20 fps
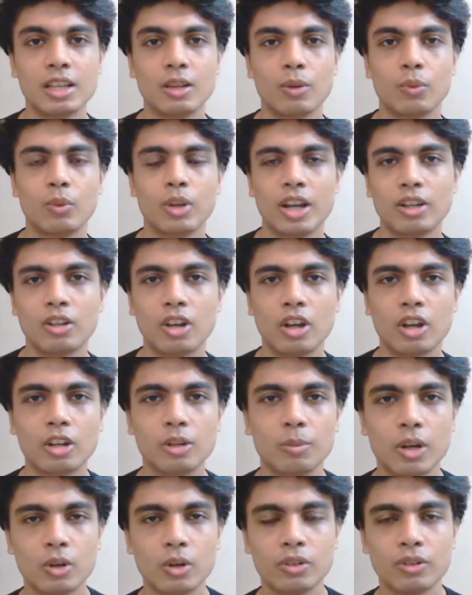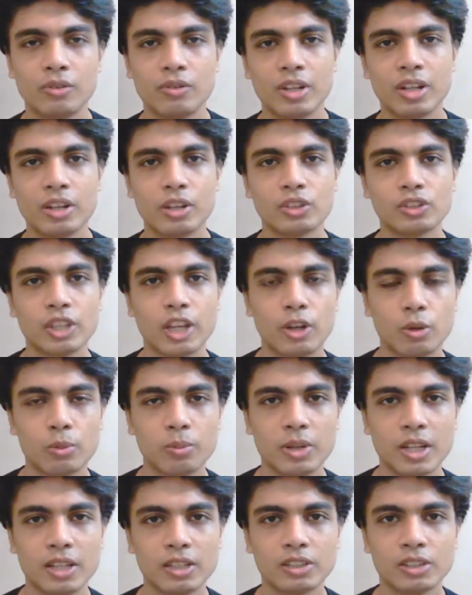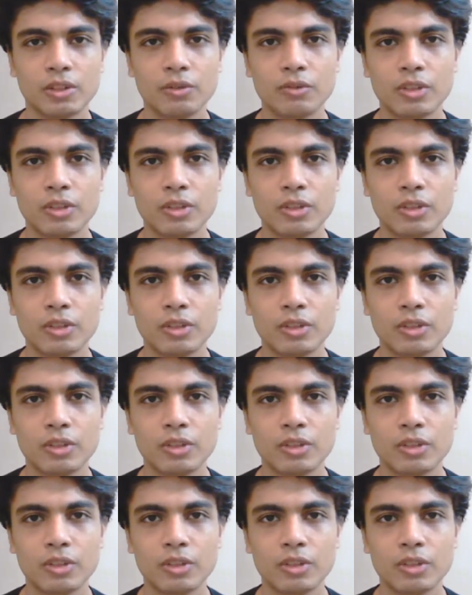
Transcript: when I talked about the various aeroplanes and